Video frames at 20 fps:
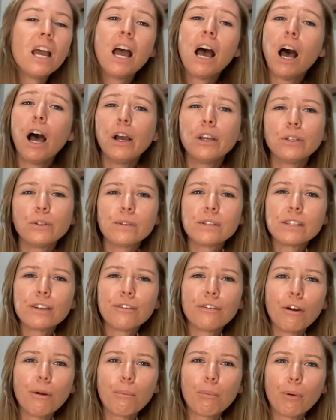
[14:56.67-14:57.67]
I'll use
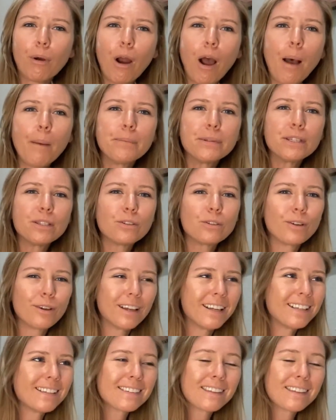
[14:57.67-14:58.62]
different props and toys.